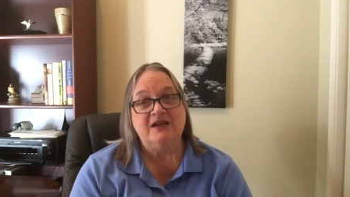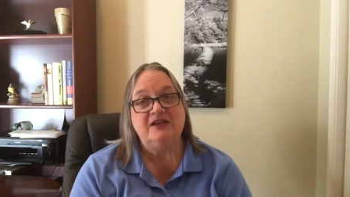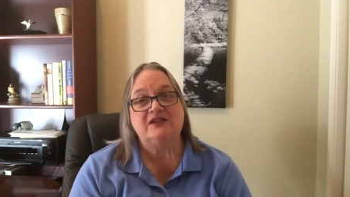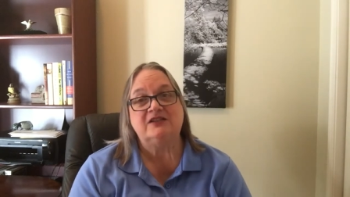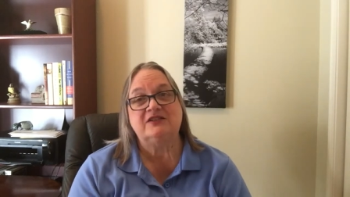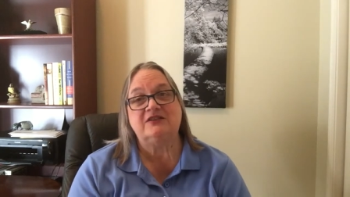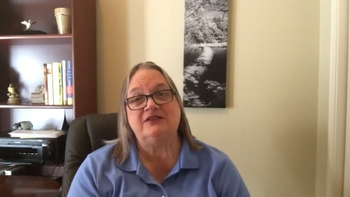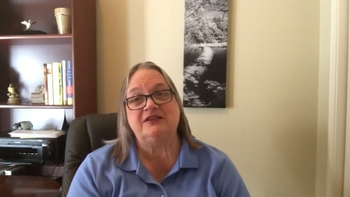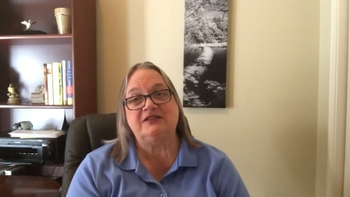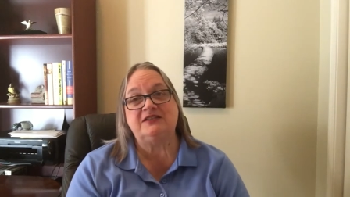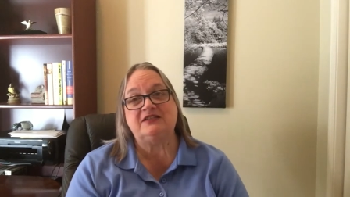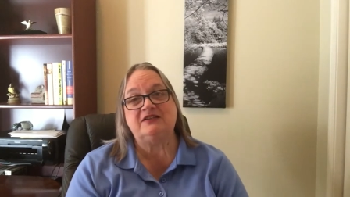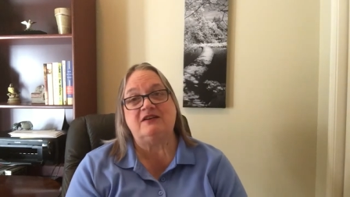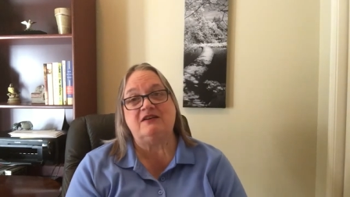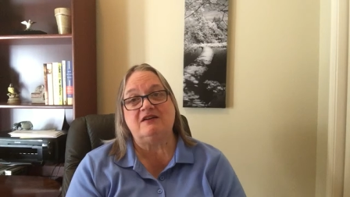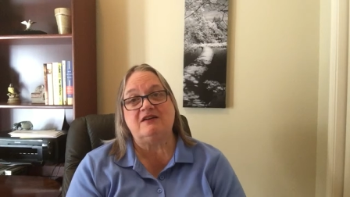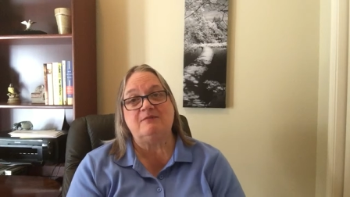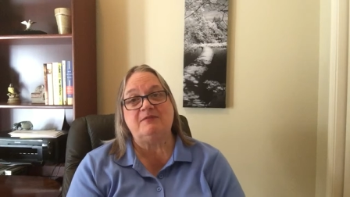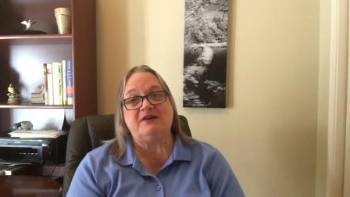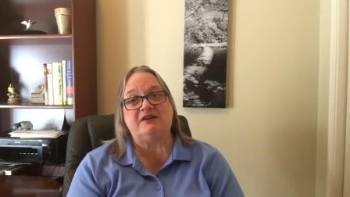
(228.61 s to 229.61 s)
So let's
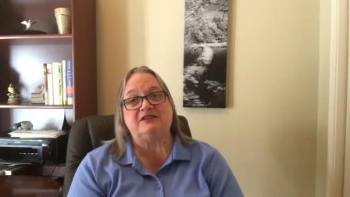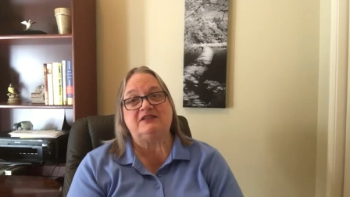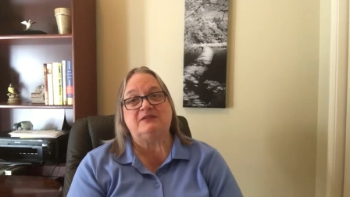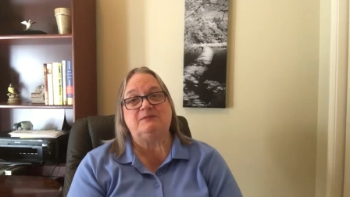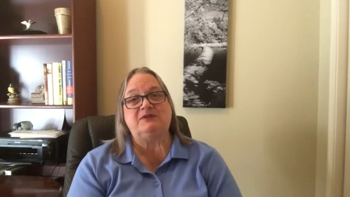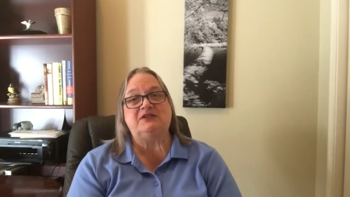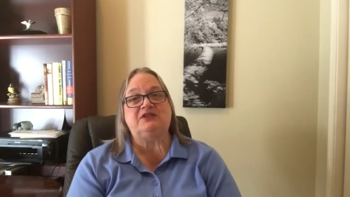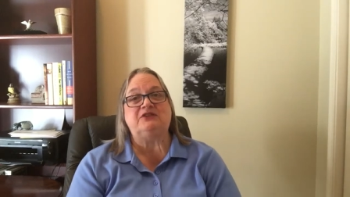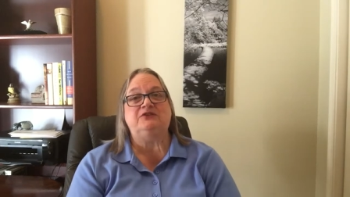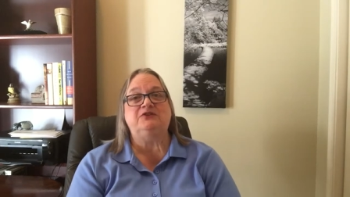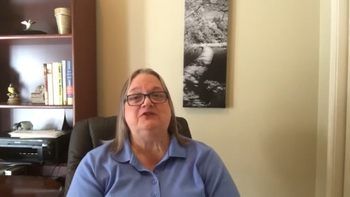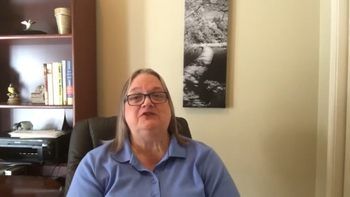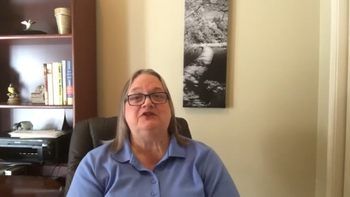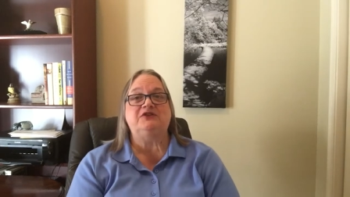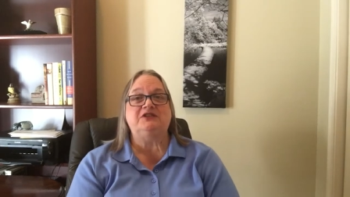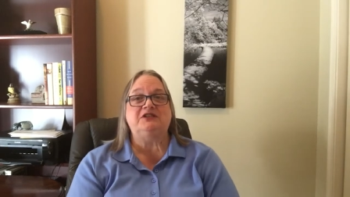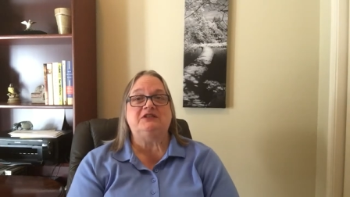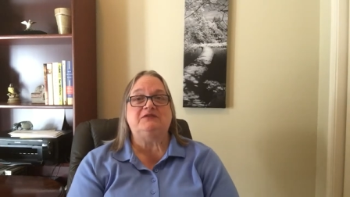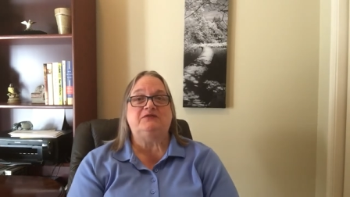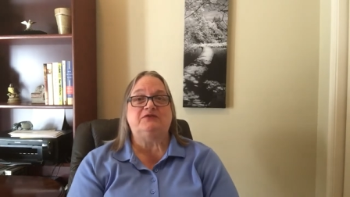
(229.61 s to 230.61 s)
talk about some
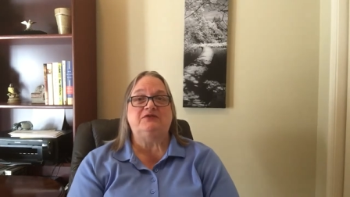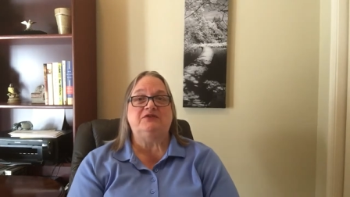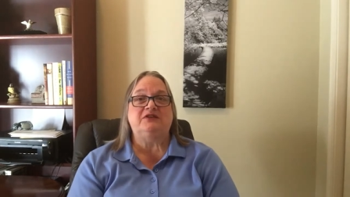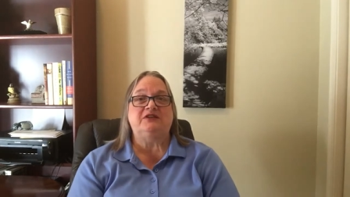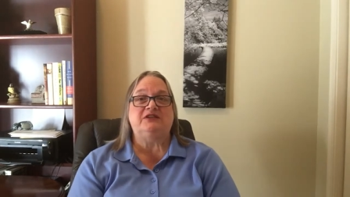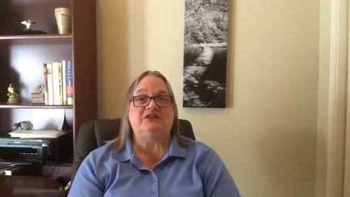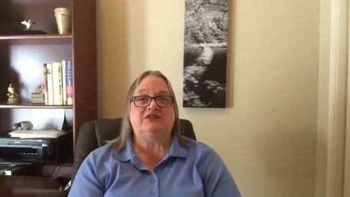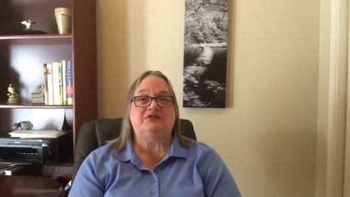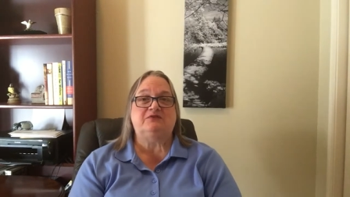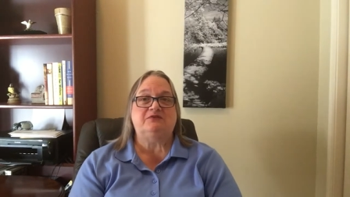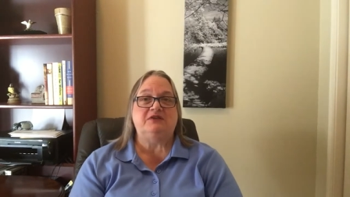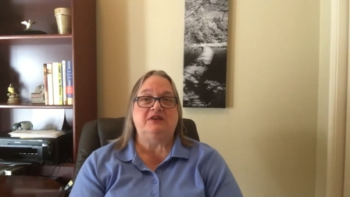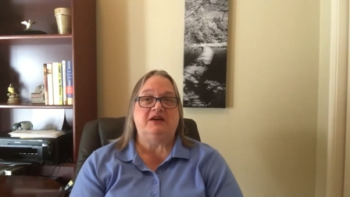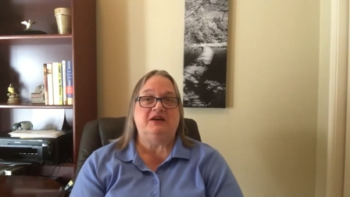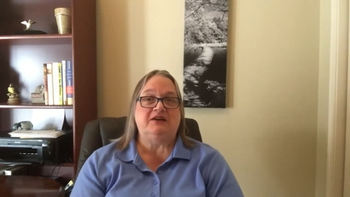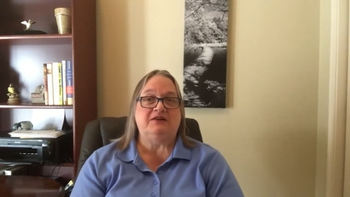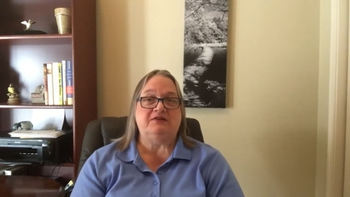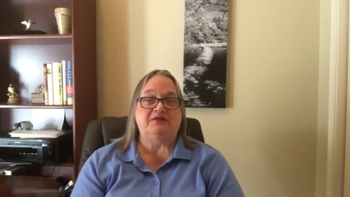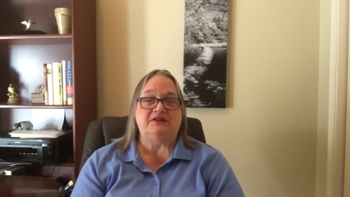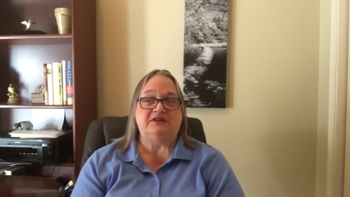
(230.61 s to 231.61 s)
solutions for these three
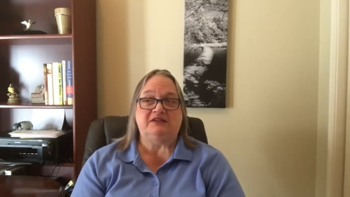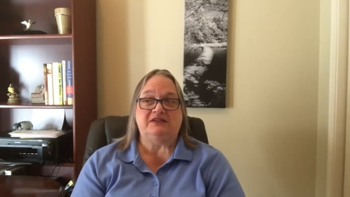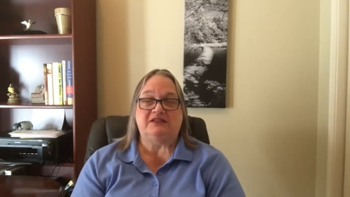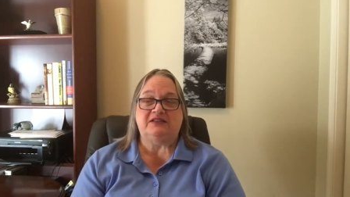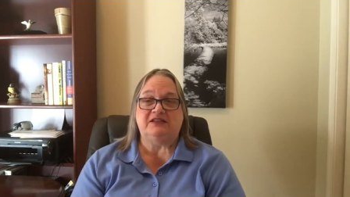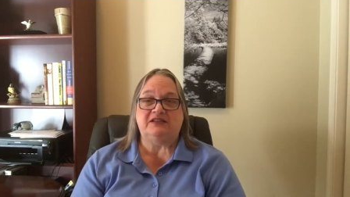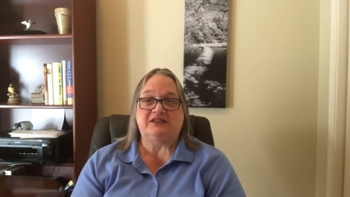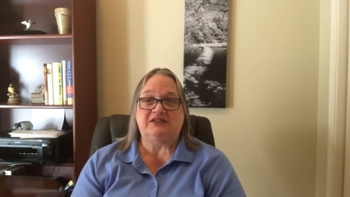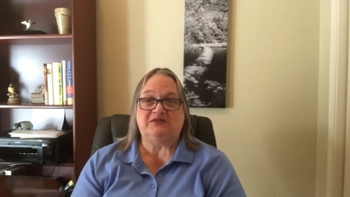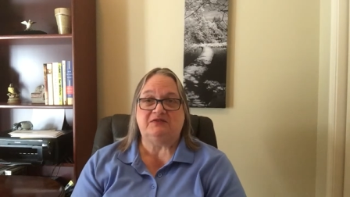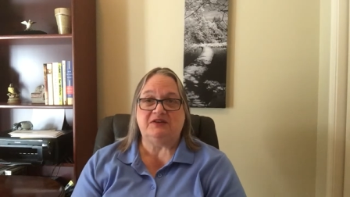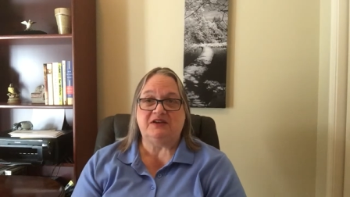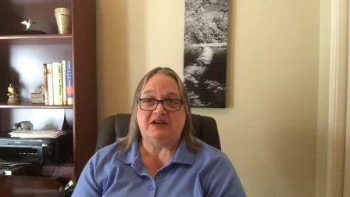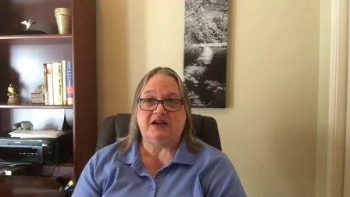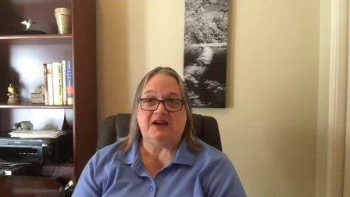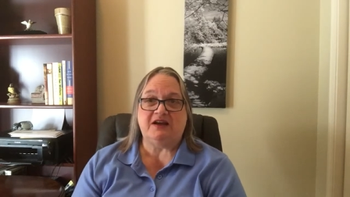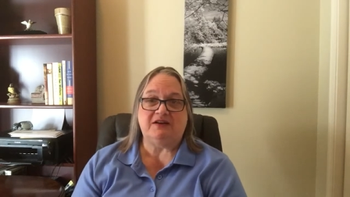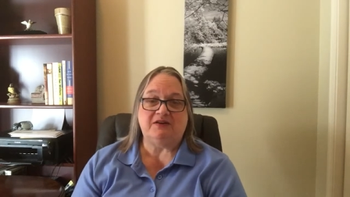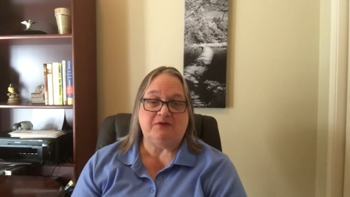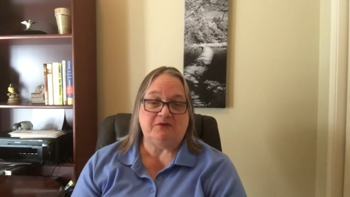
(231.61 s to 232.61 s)
areas, these three
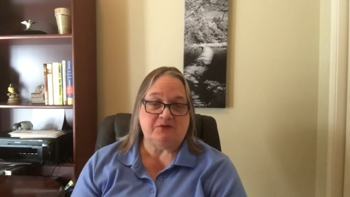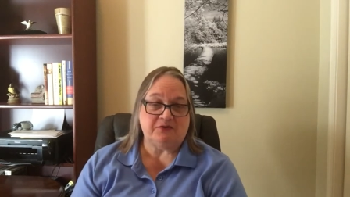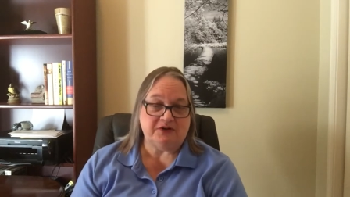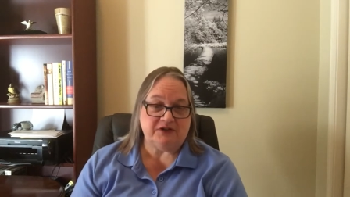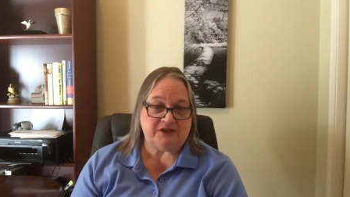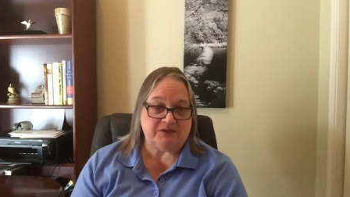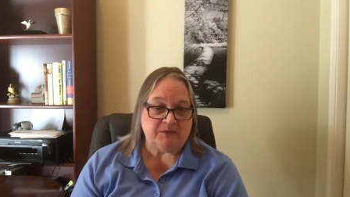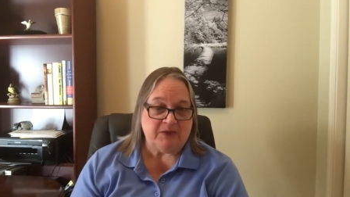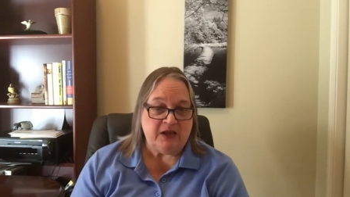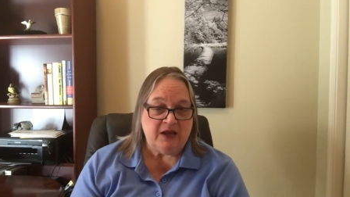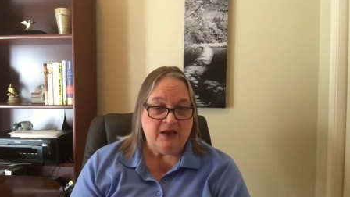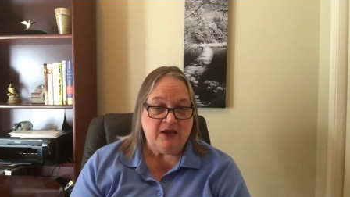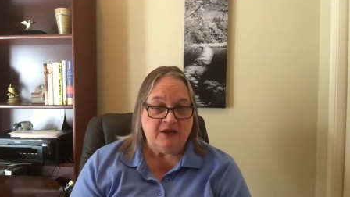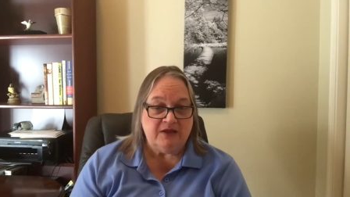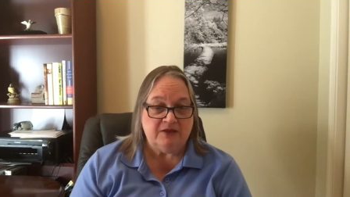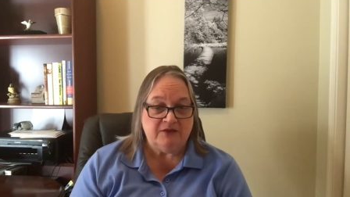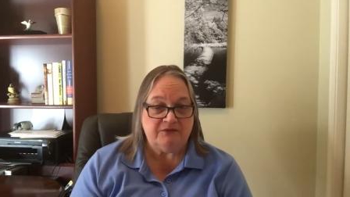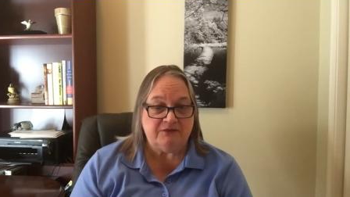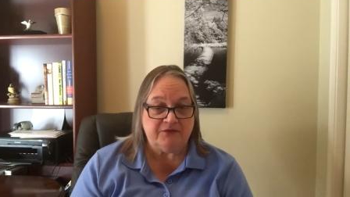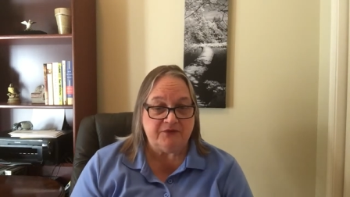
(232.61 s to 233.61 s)
categories.
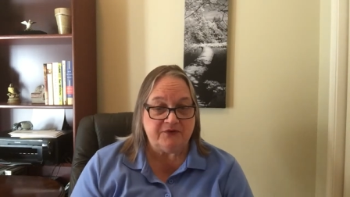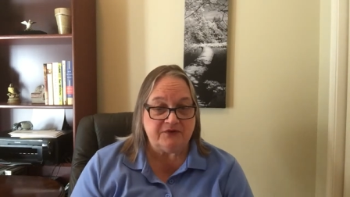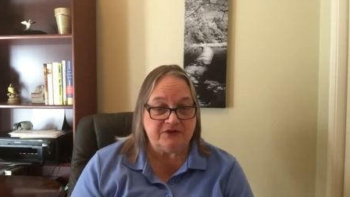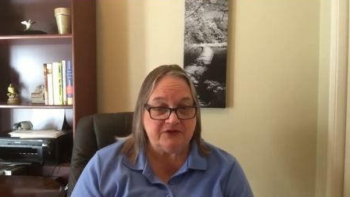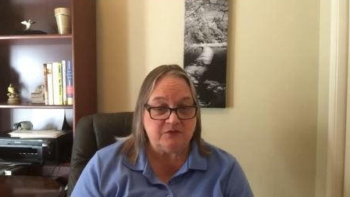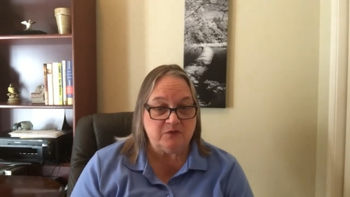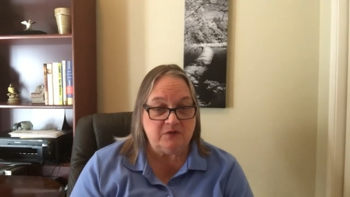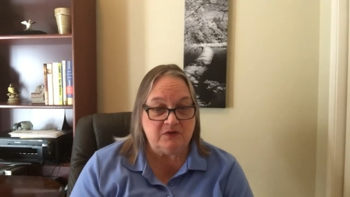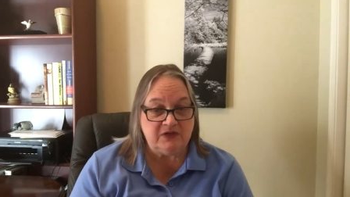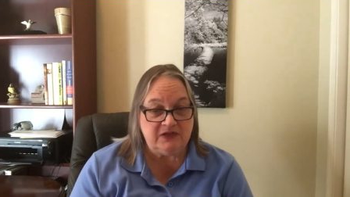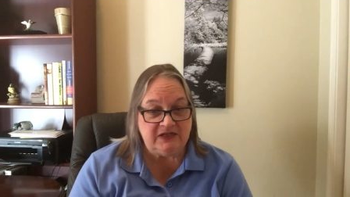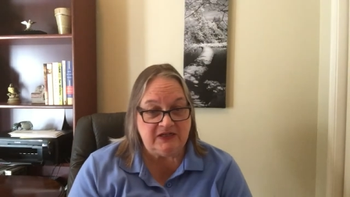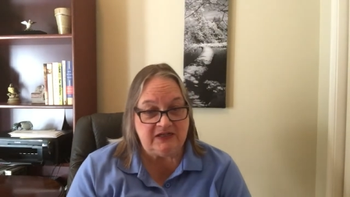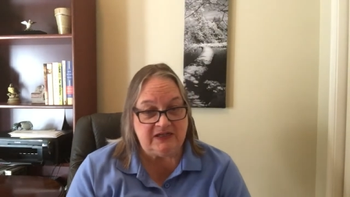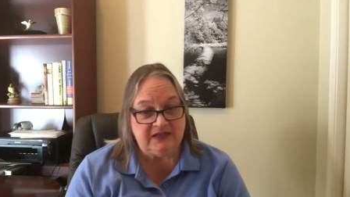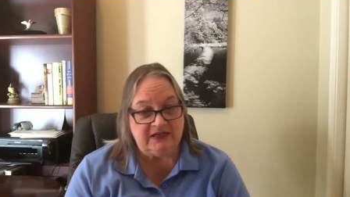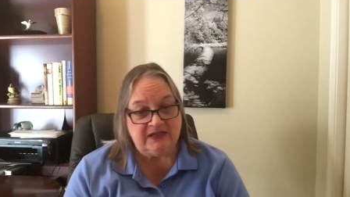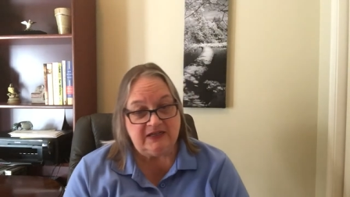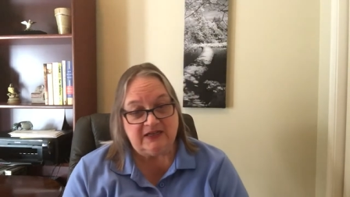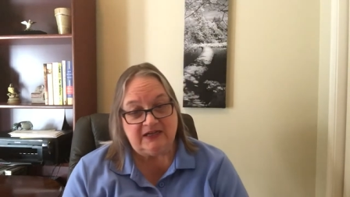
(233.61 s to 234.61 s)
The first one,